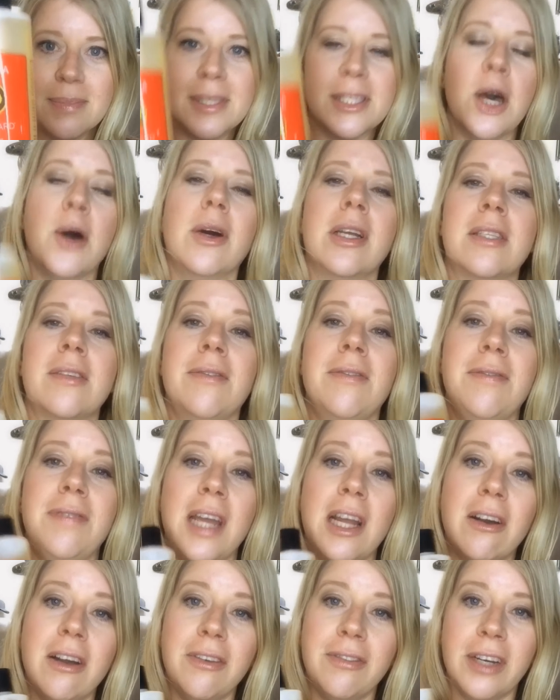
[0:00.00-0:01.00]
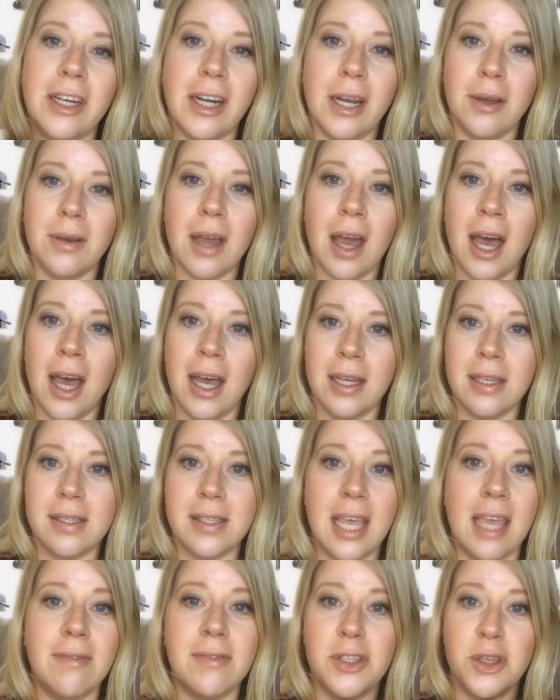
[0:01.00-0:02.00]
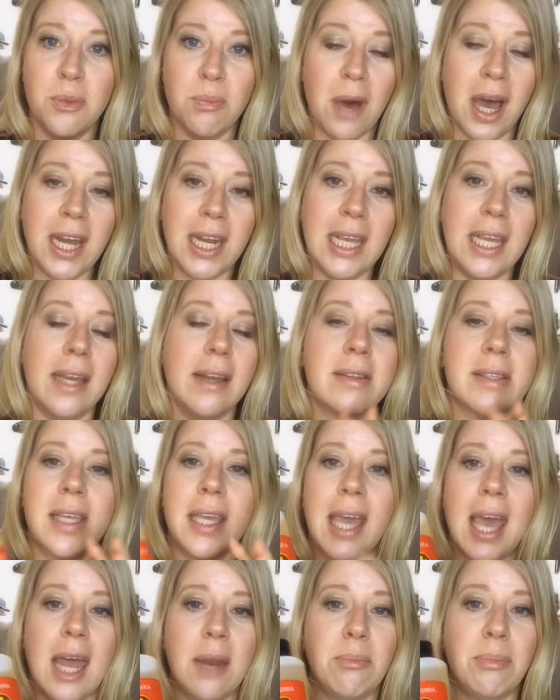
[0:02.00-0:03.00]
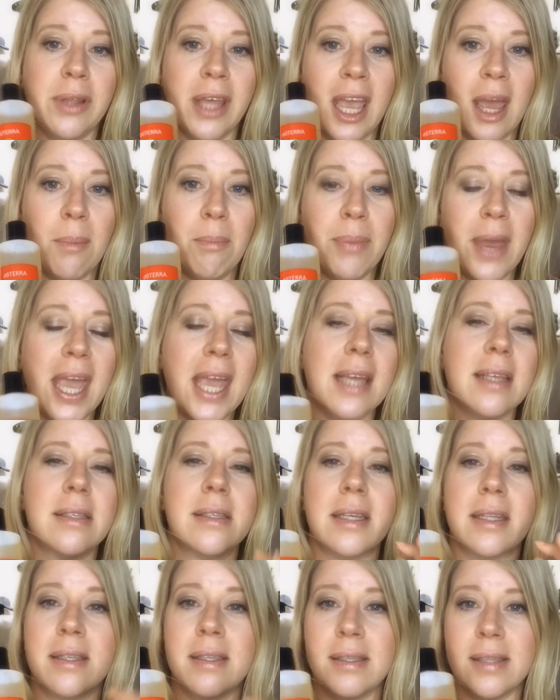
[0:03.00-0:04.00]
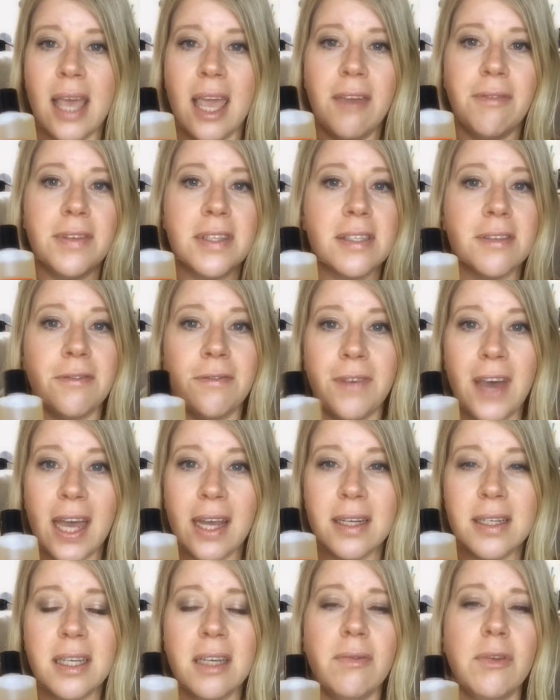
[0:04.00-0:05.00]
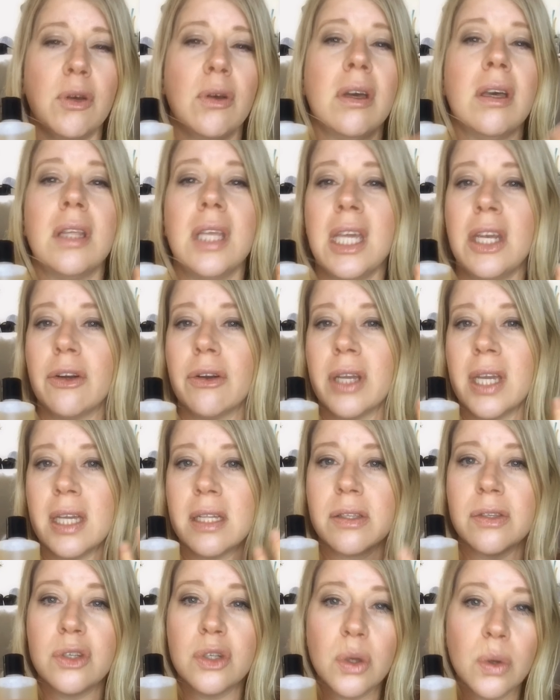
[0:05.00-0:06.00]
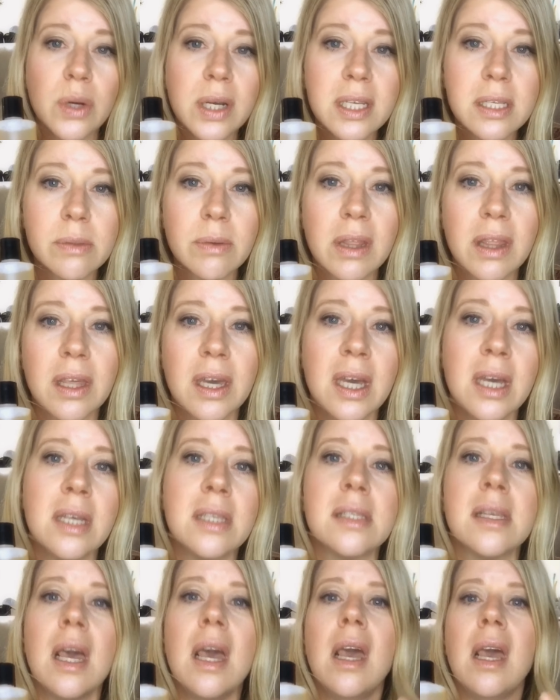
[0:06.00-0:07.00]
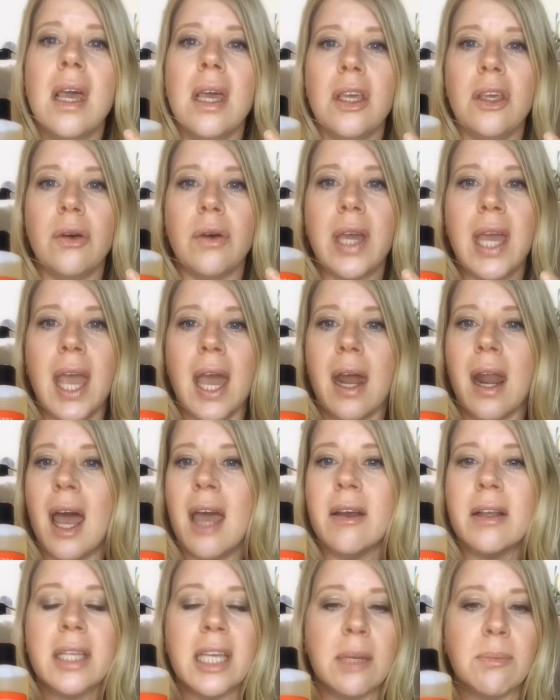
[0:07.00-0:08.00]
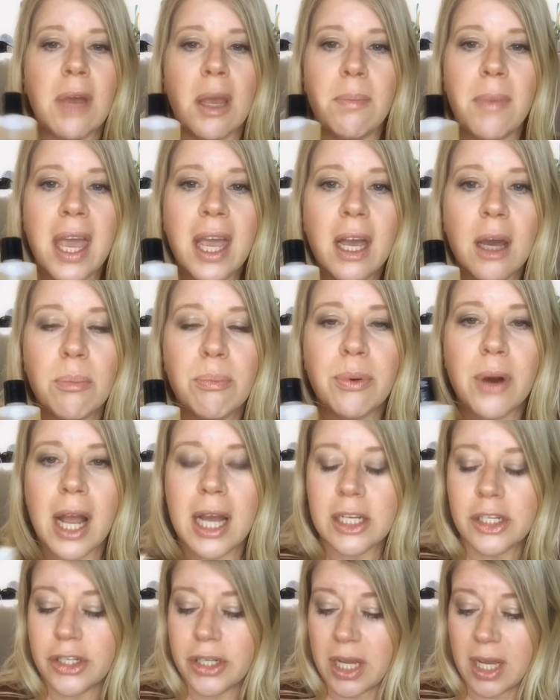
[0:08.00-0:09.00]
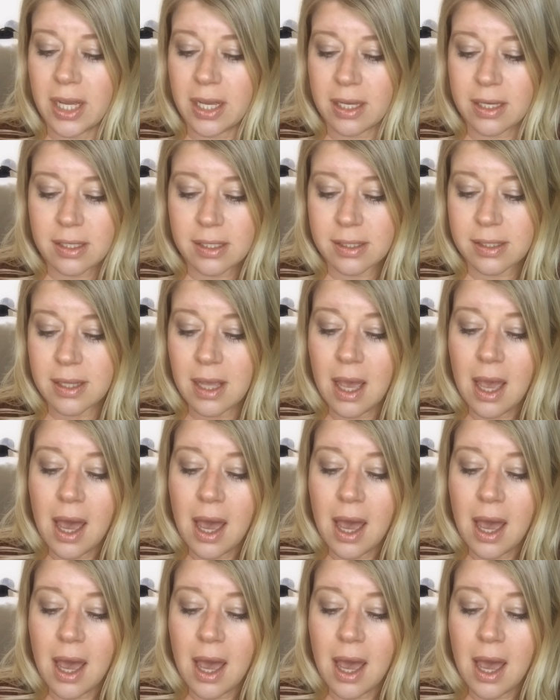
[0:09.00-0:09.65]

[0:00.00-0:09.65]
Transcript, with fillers: So it's very, very, uh, saves you money. It's, again, plant-based, it's safe, it's effective. You can clean your kids' toys with this. You can, I clean my makeup brushes,